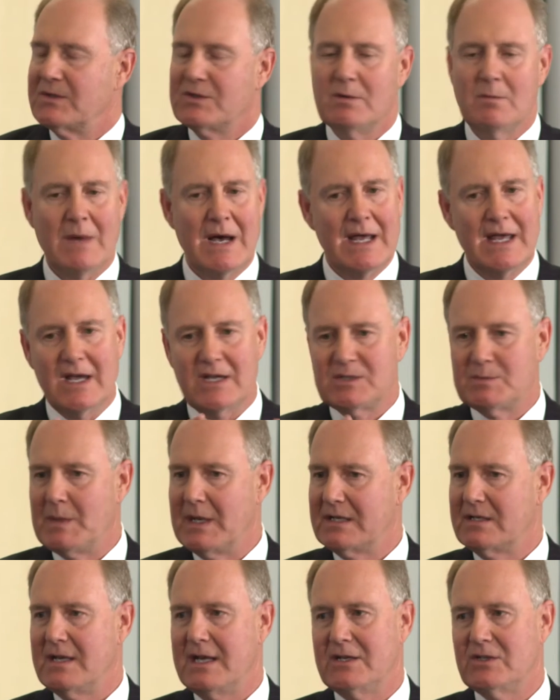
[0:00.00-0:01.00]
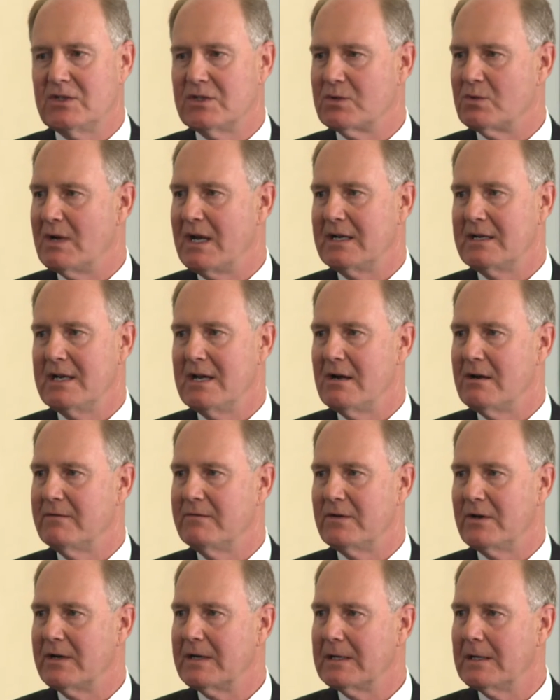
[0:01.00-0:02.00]
So my expectations right now are
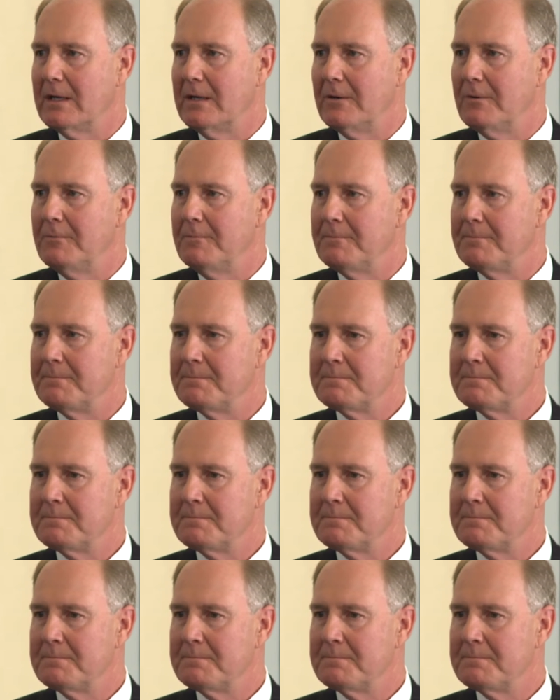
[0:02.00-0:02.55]
very low,